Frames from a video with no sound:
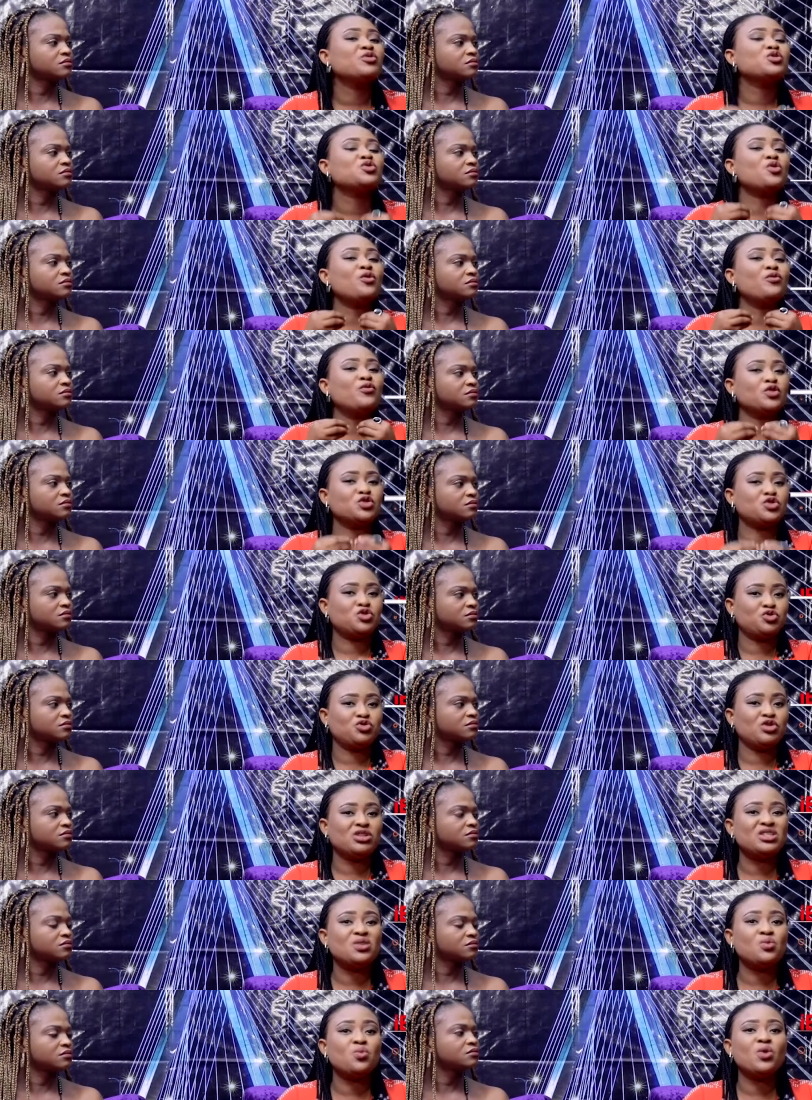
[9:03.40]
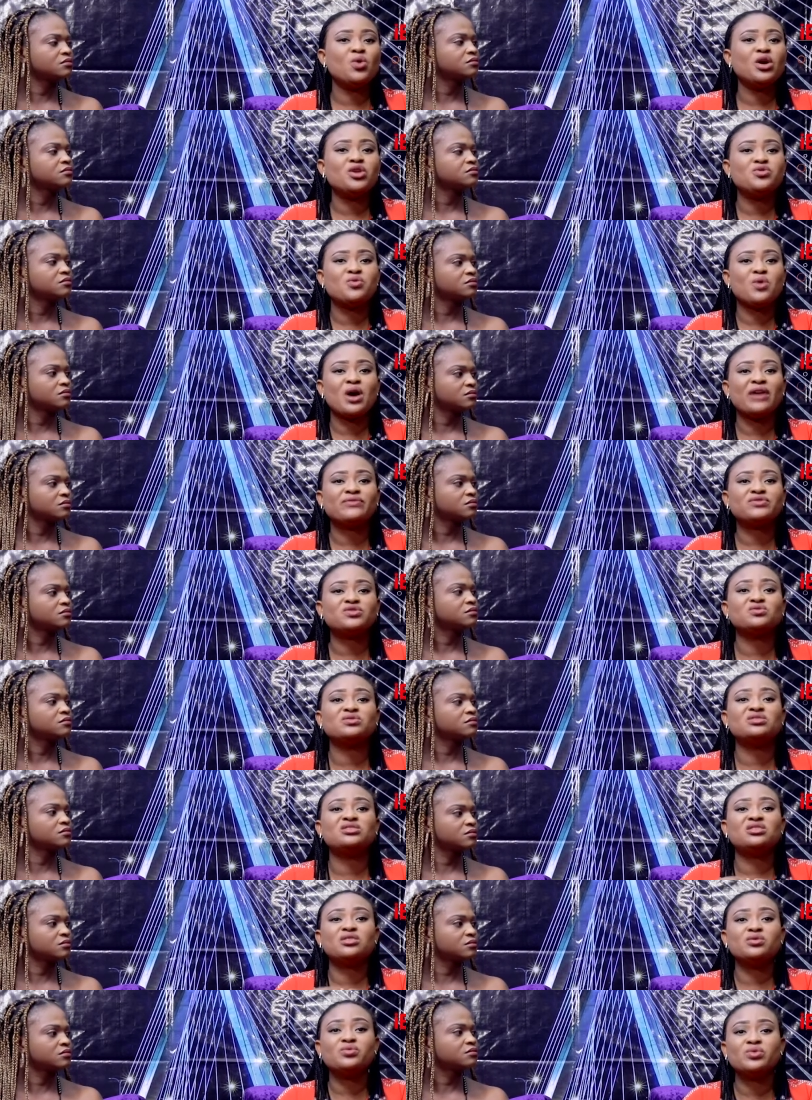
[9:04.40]
Speaker 1: so frustrating when you have to
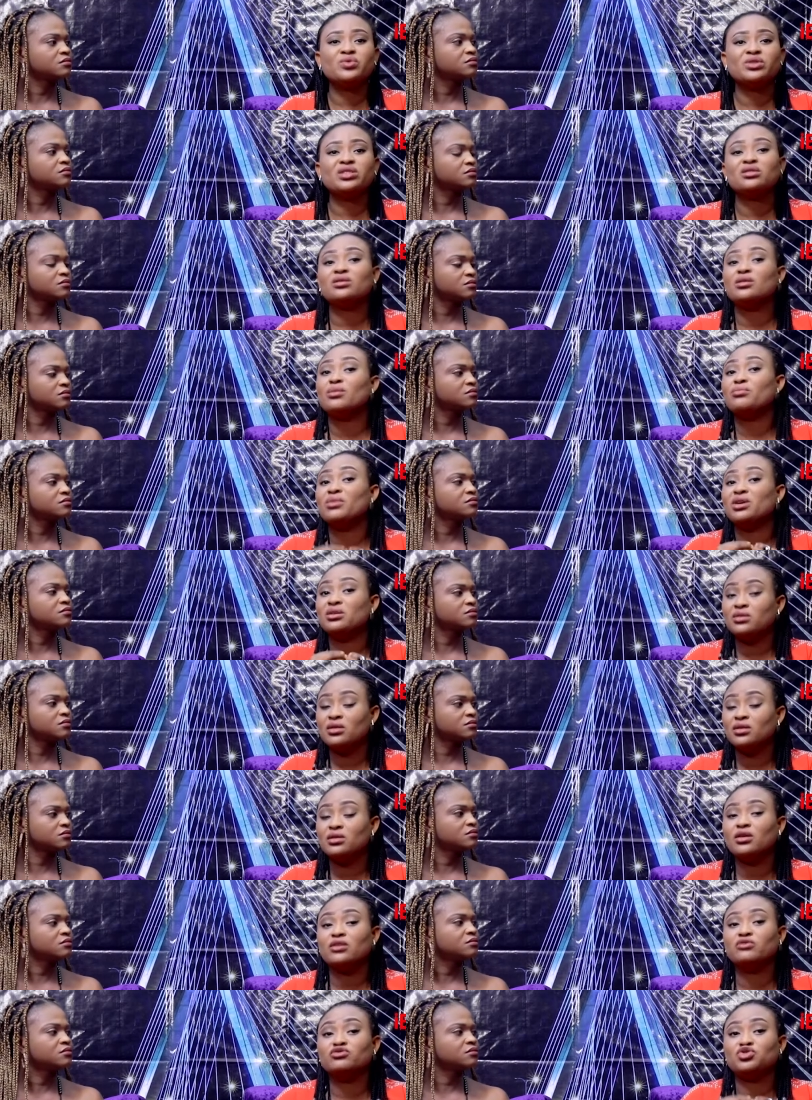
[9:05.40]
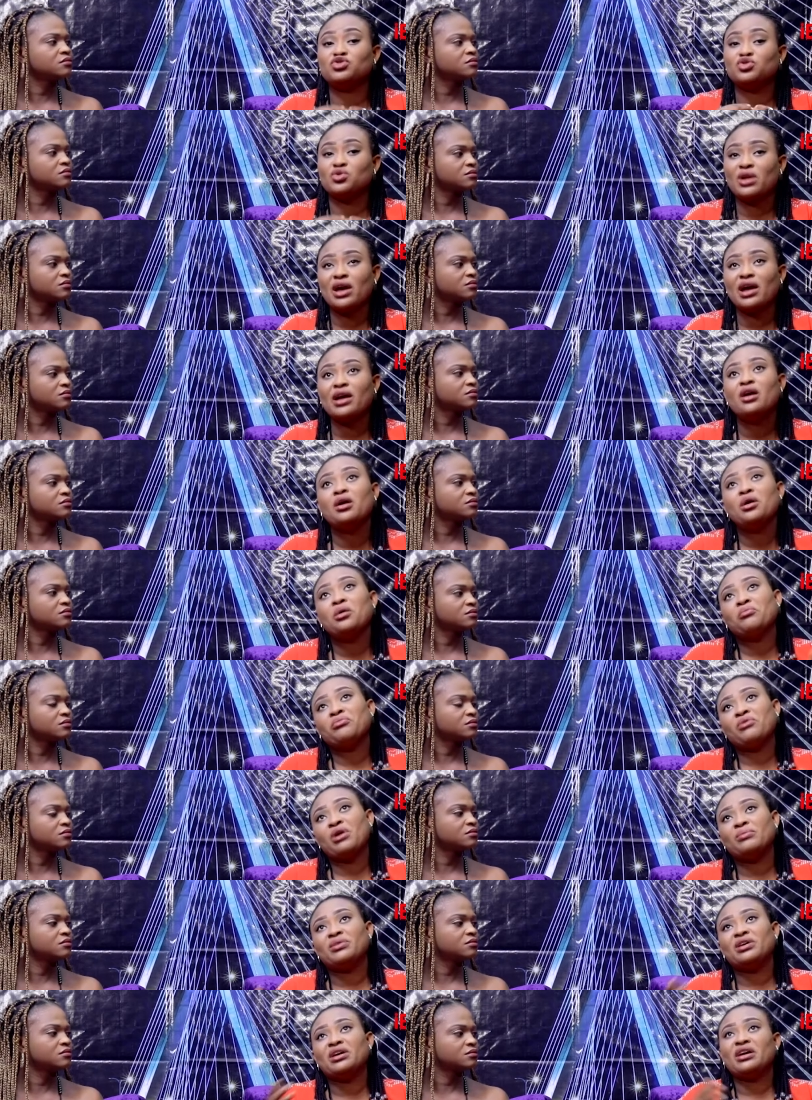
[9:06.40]
deal with the month of July,
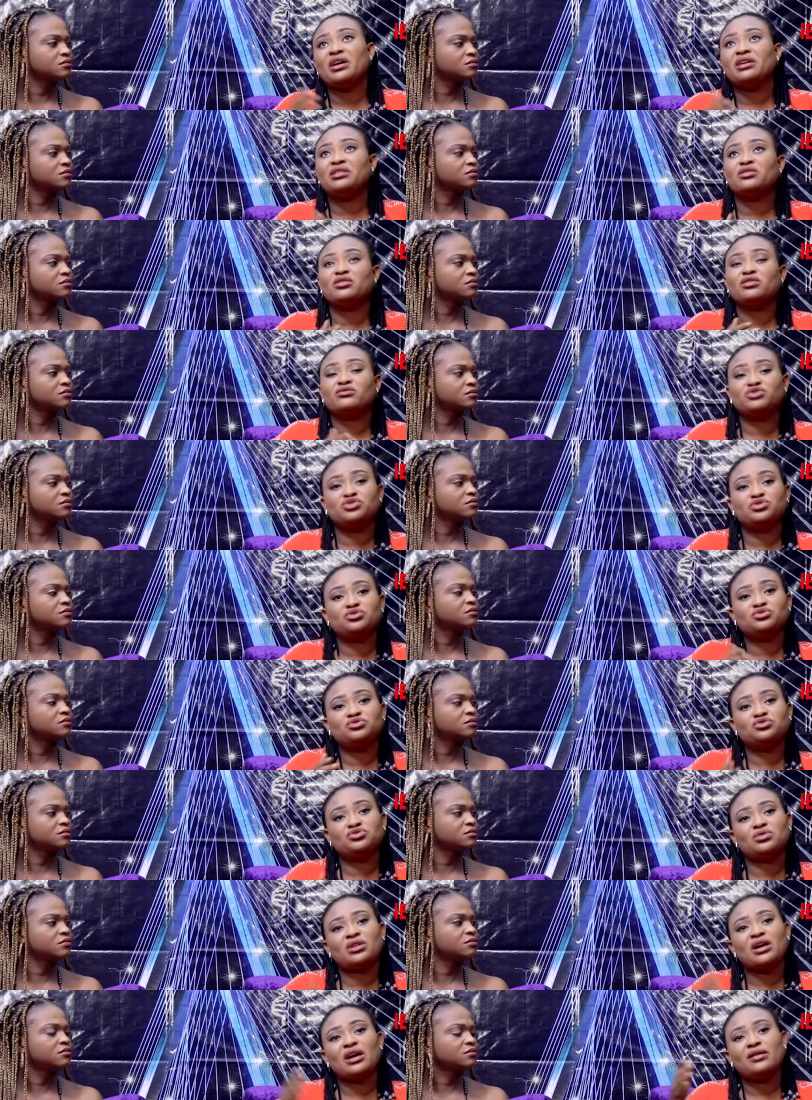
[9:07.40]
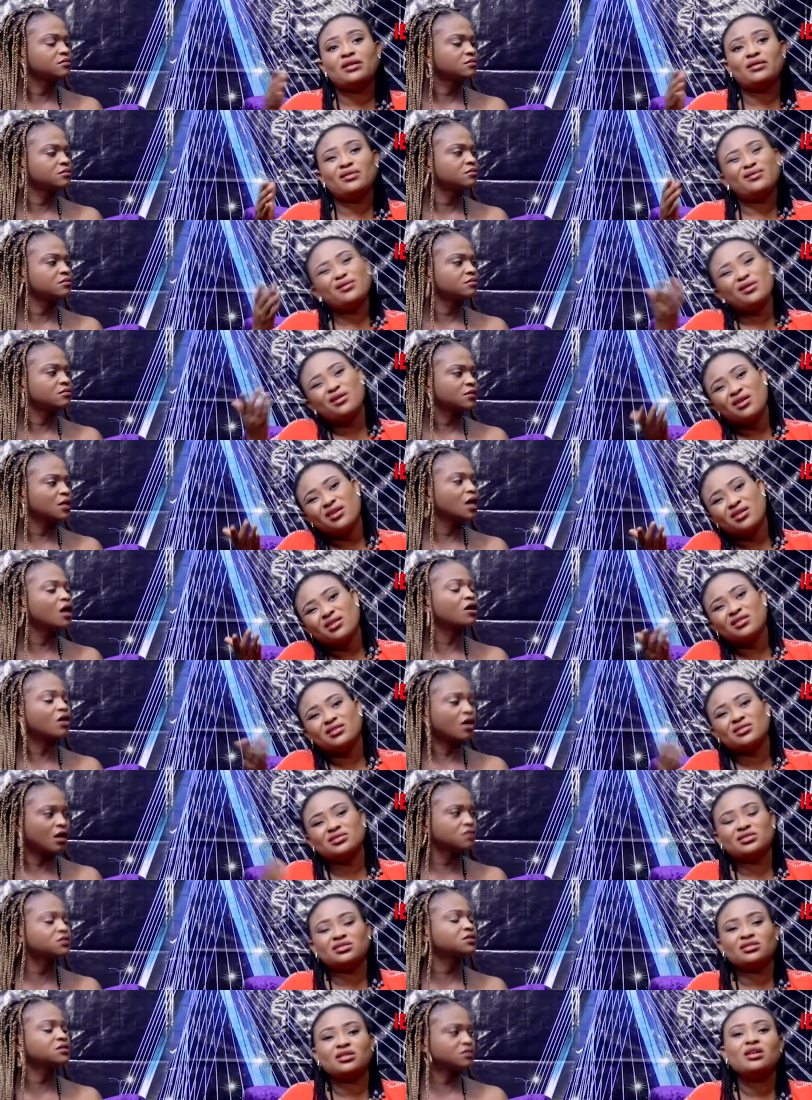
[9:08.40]
probably ending of June, July,
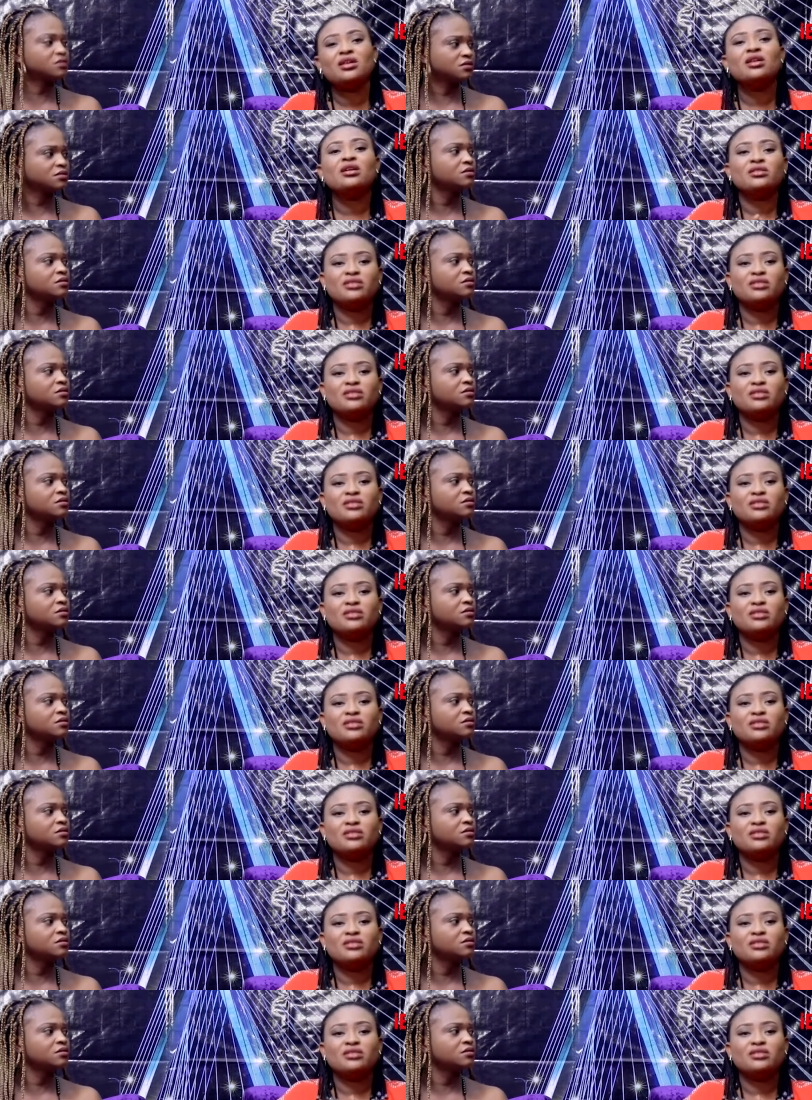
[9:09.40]
August.